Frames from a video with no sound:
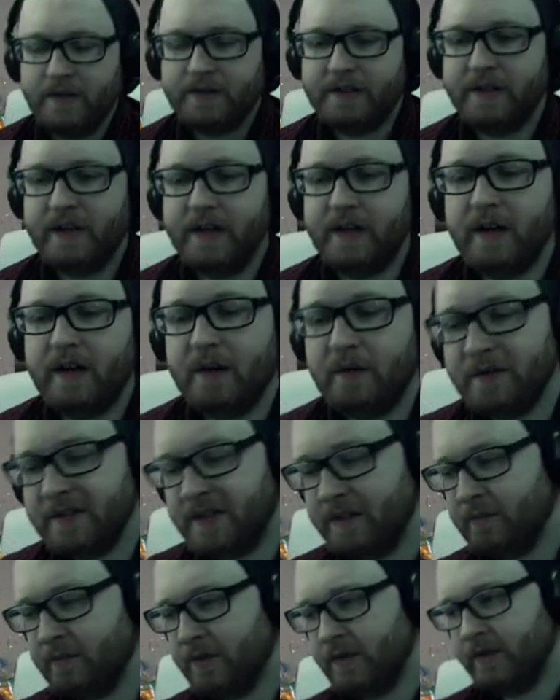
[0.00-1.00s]
So yeah, I
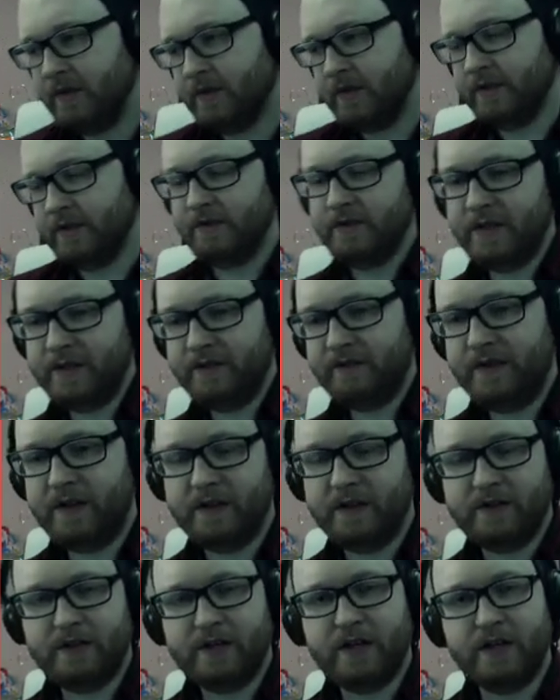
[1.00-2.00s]
did want to use this
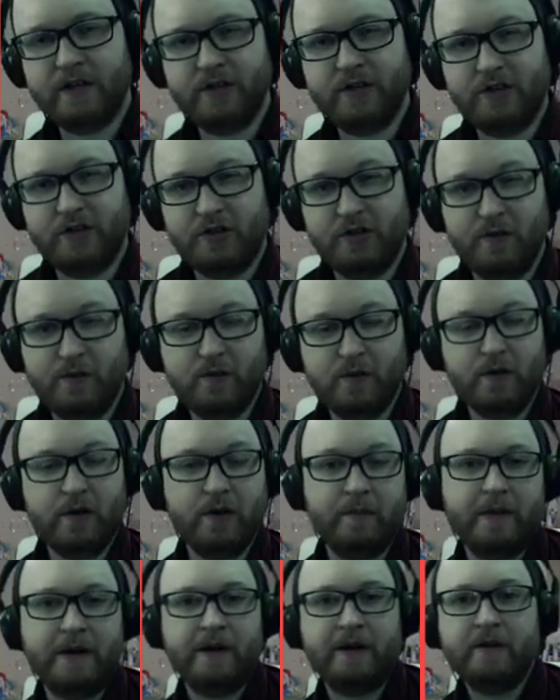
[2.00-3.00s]
video to kind of just talk
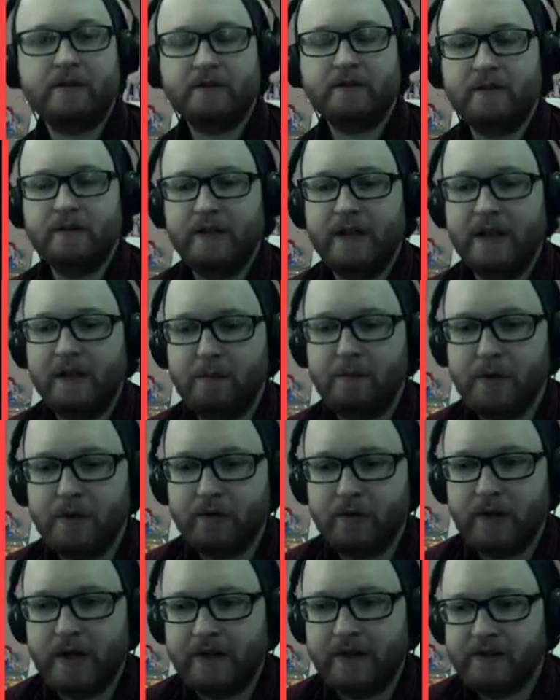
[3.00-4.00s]
about
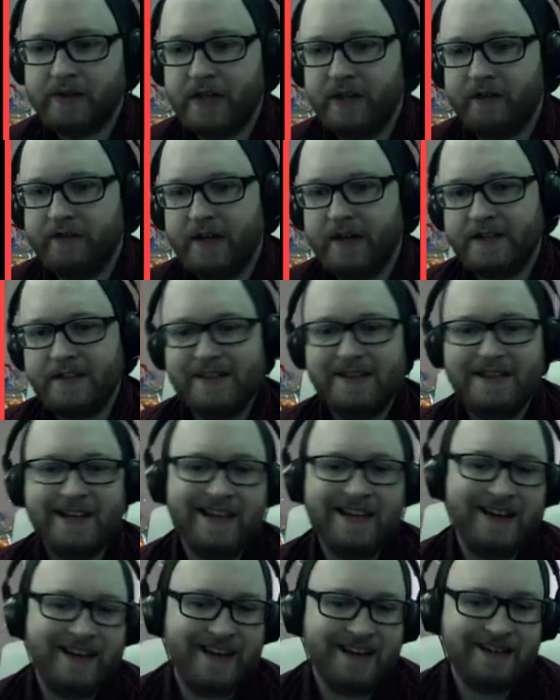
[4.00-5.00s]
Immure and Sally Face and the
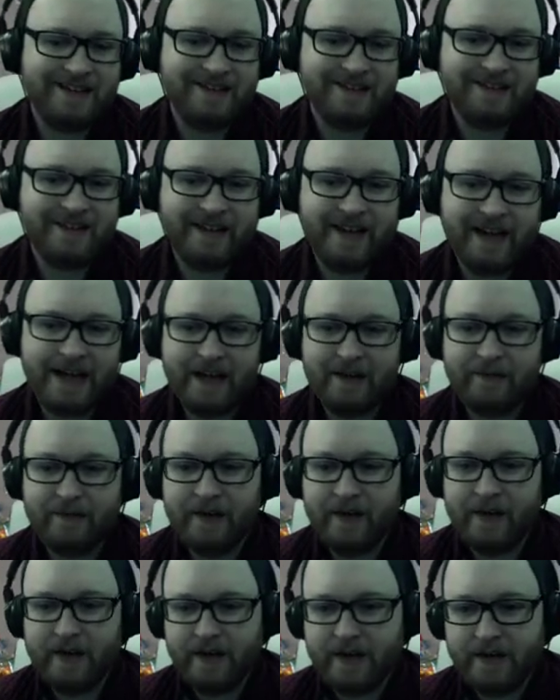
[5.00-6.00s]
connections that they have.
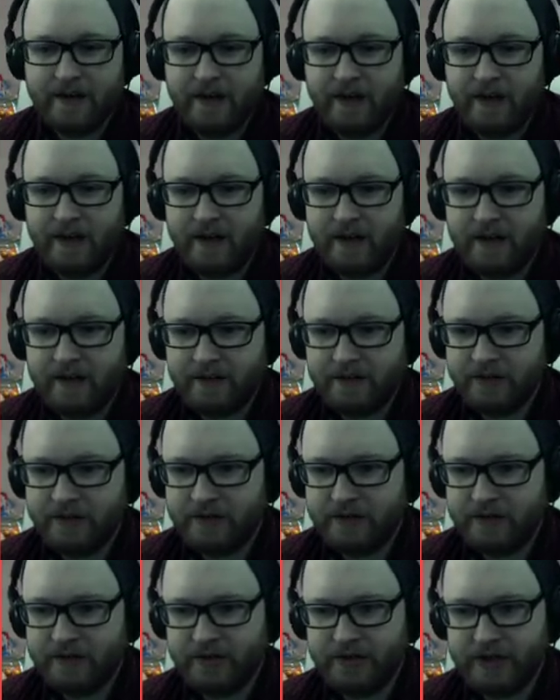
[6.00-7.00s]
Uh,
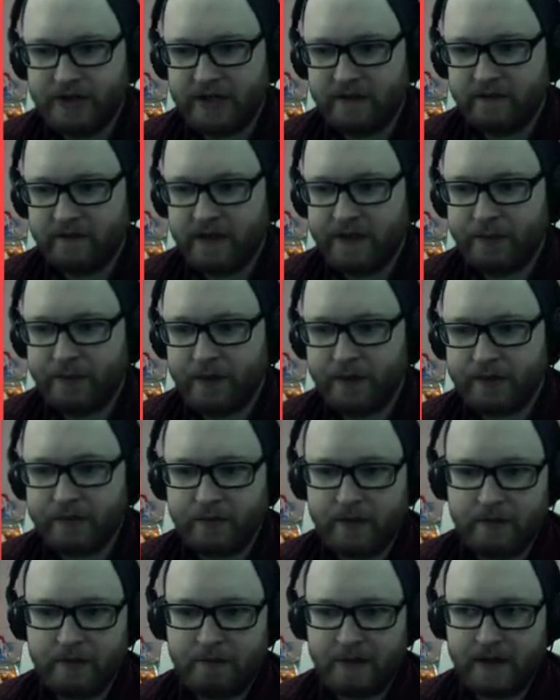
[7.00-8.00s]
just generally whilst
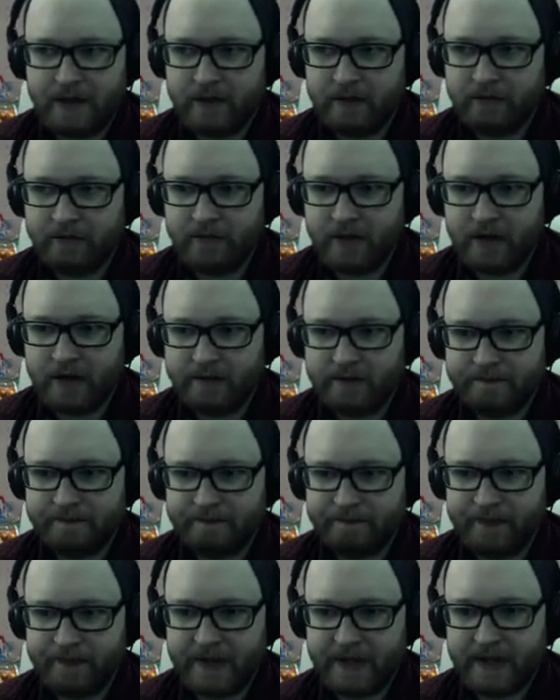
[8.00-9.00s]
we play throughout
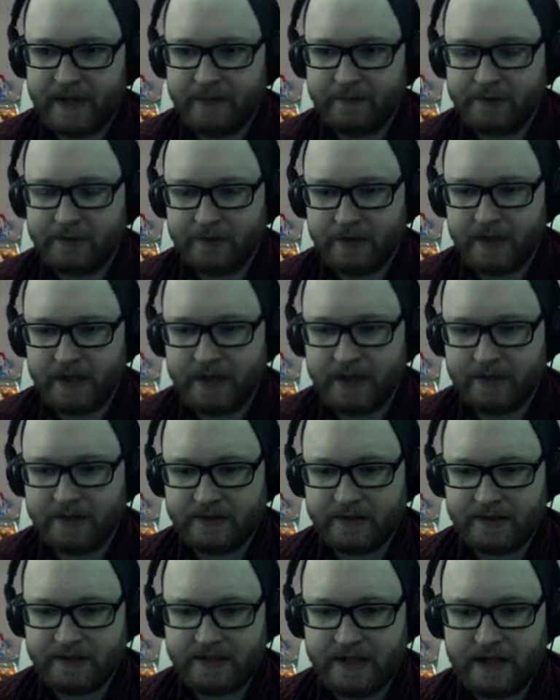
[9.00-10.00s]
the game so we can get
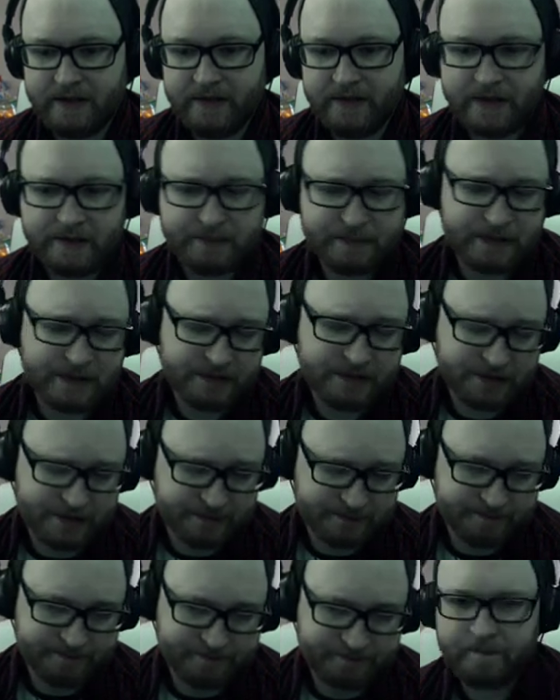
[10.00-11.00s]
to the Sally Face mask.
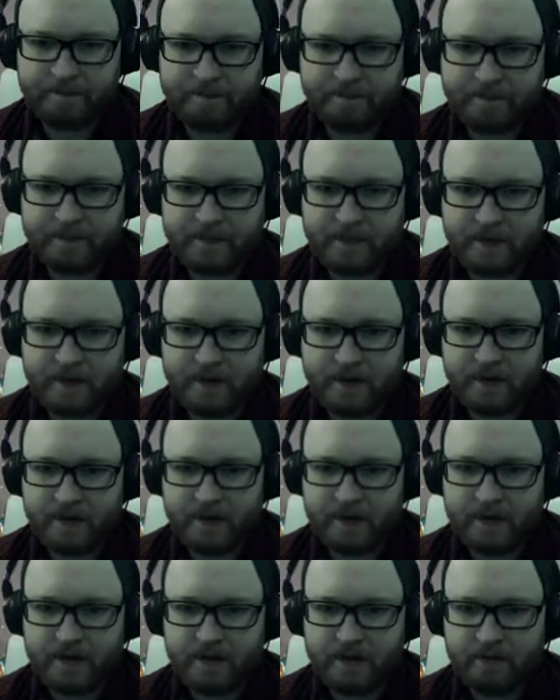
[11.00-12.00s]

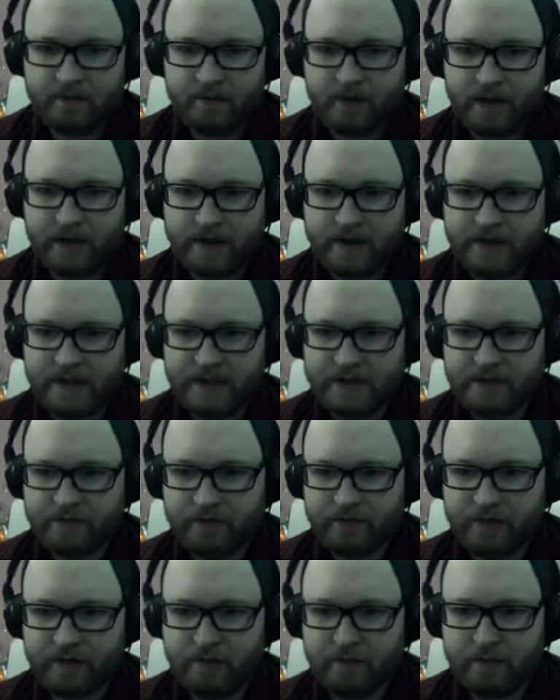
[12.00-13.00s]
Right, this
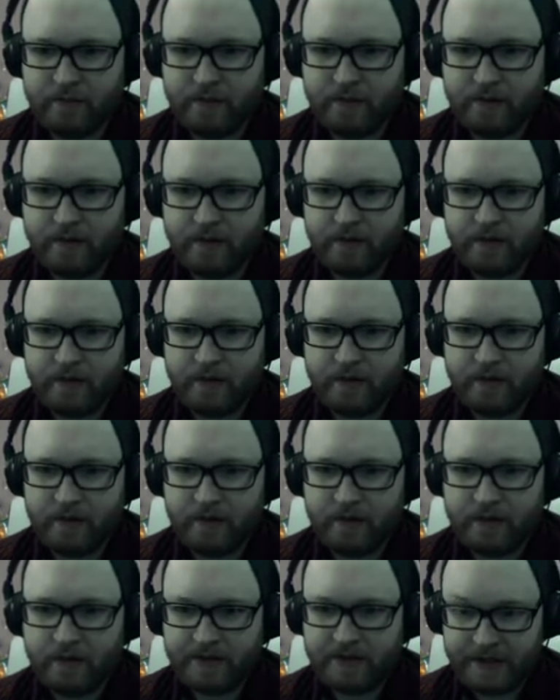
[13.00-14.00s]
room
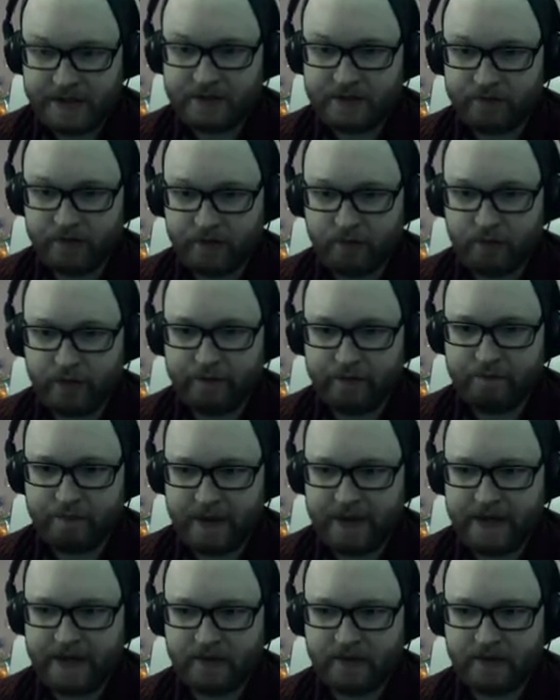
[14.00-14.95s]
this room we've been